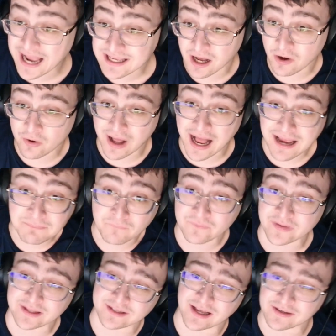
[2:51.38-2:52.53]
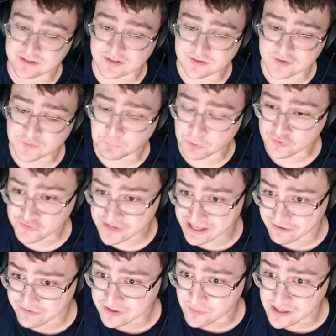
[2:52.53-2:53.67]
Well, I'm just
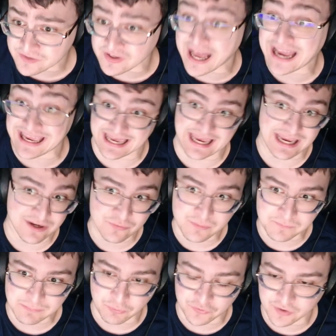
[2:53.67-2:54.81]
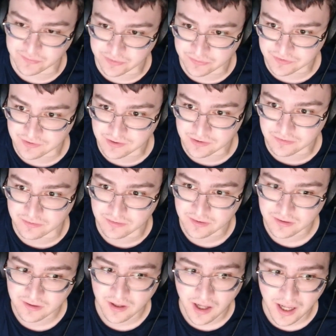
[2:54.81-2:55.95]
personality wise, I hate it when people tell me what to do.
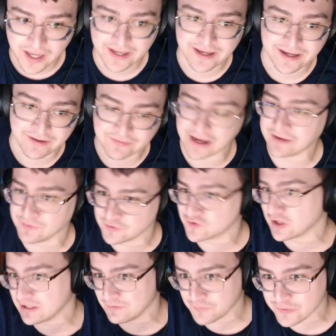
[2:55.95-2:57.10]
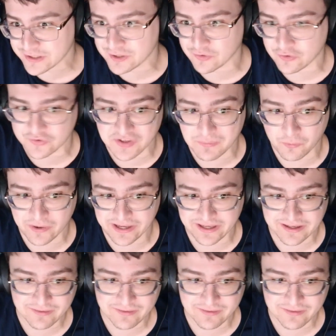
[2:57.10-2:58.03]
I'm starting to feel like you're the same way,